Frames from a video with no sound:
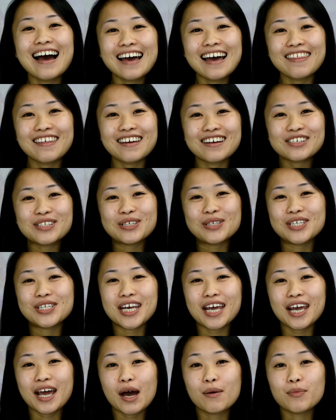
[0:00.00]
there, so
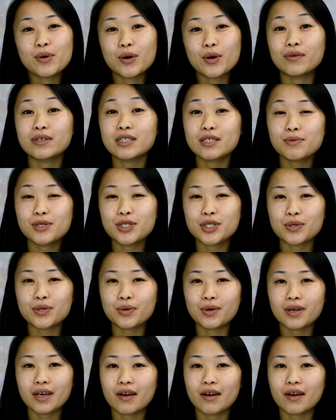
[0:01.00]
today I'm going to be doing